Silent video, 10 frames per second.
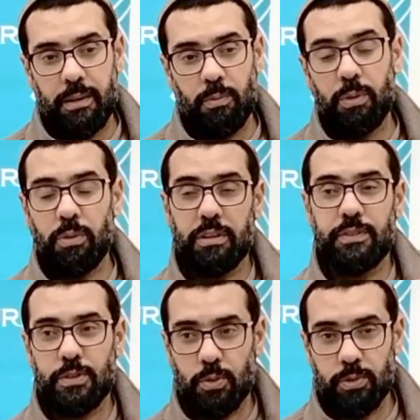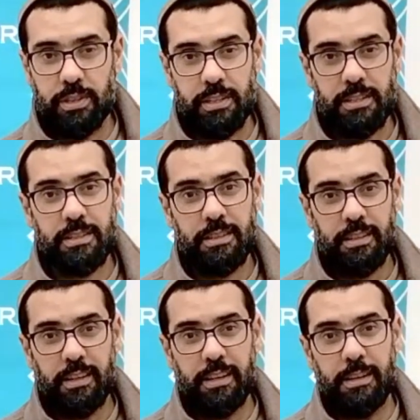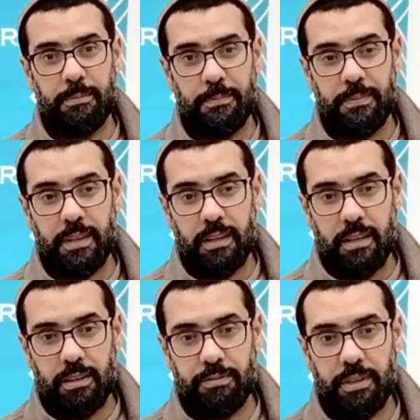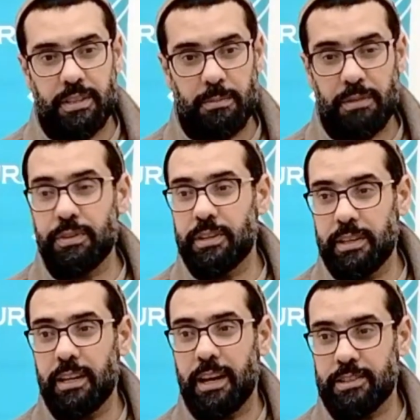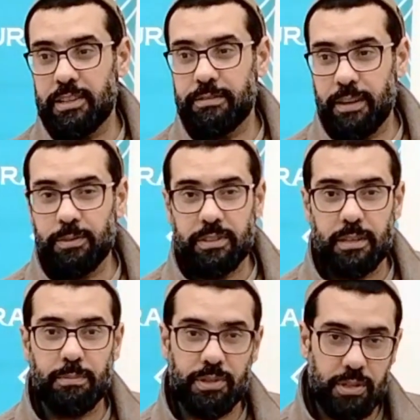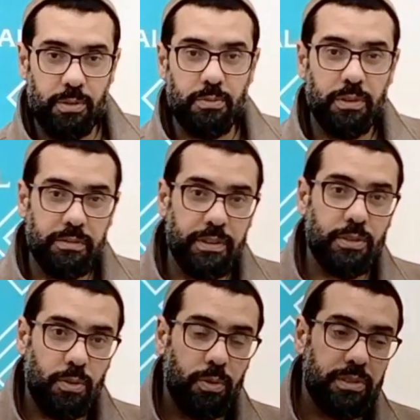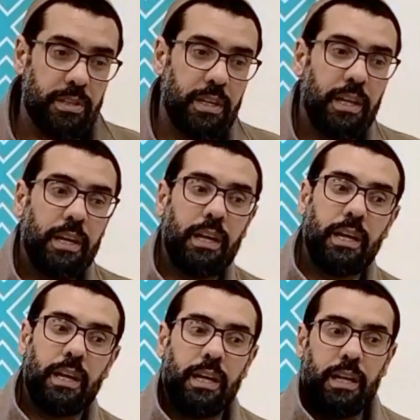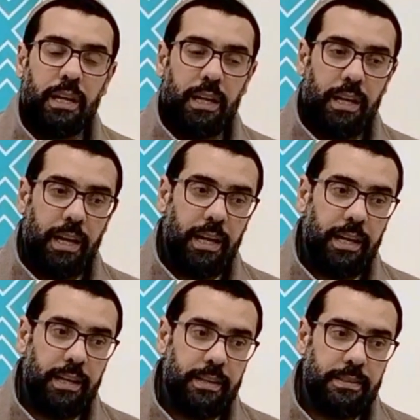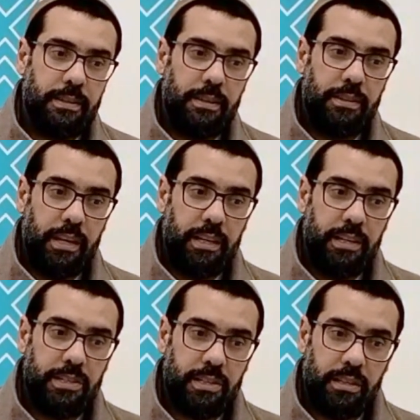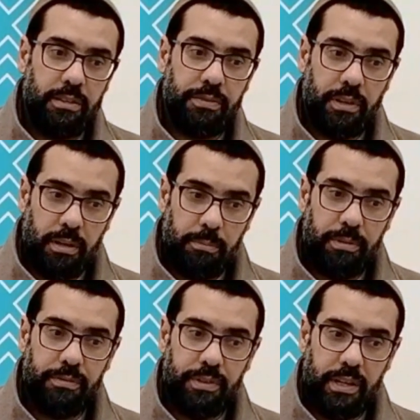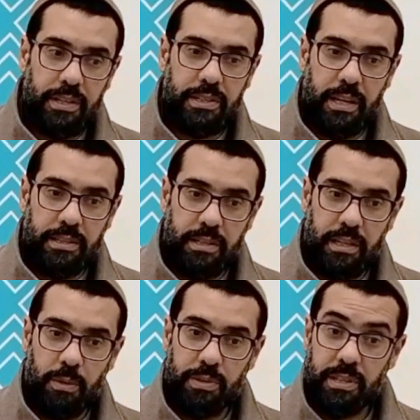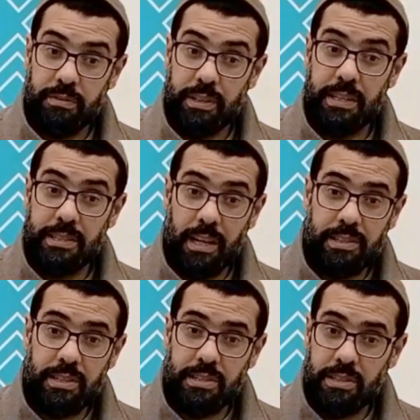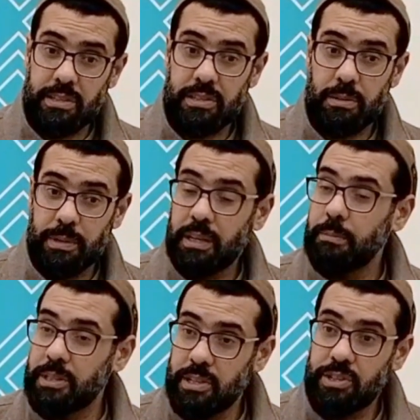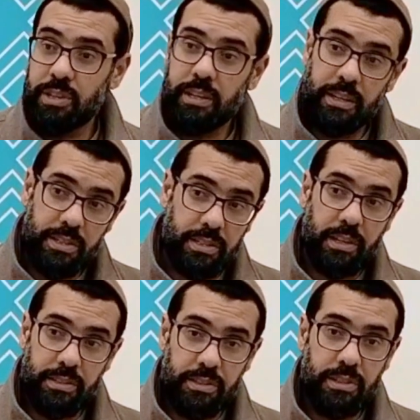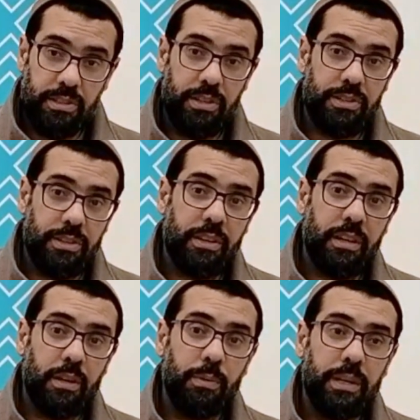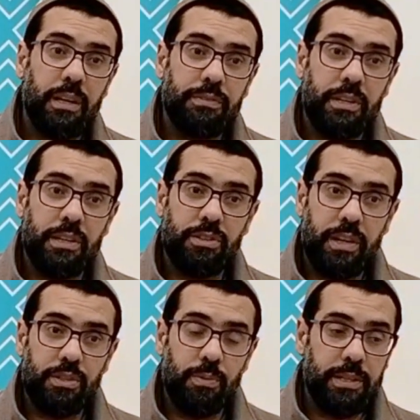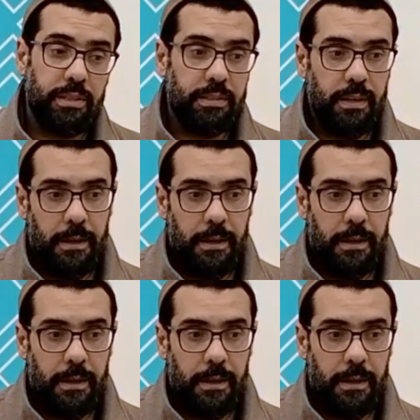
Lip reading: Well, one of his courtiers, Fatima al-Fahriya, actually founded it, but she was one of his court. And there he studied for a number of years until he was given his licenses to become a teacher, and he started to teach in the Qarawiyyin after he graduated.